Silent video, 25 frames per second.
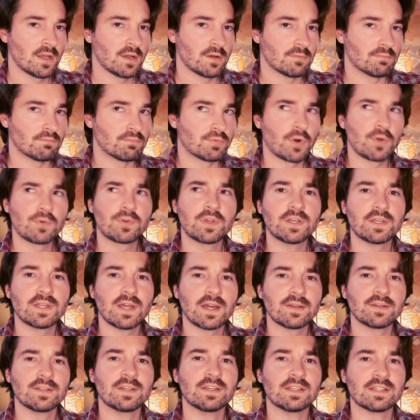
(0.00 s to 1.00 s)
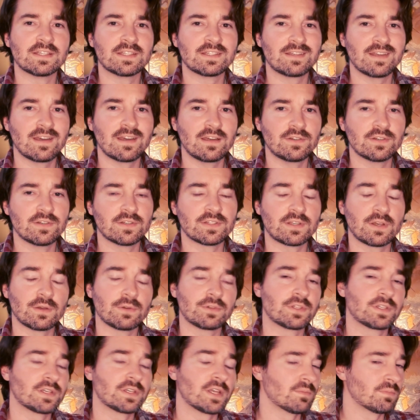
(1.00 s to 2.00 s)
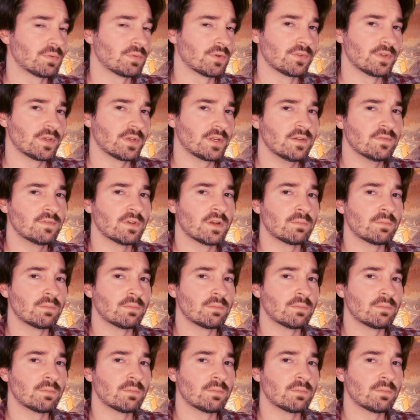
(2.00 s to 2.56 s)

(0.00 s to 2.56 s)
broken down into stages so simple that even a